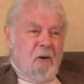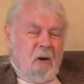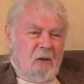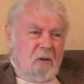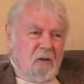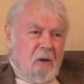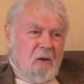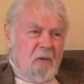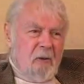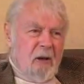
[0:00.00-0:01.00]
you ought to
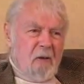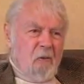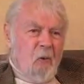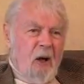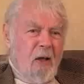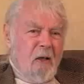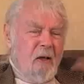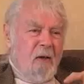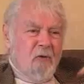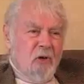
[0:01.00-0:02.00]
talk about why
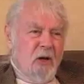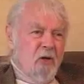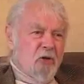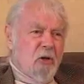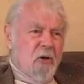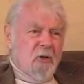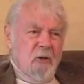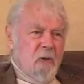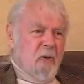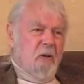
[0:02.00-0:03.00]
they have changed their
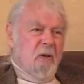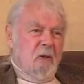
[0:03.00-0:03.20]
tune.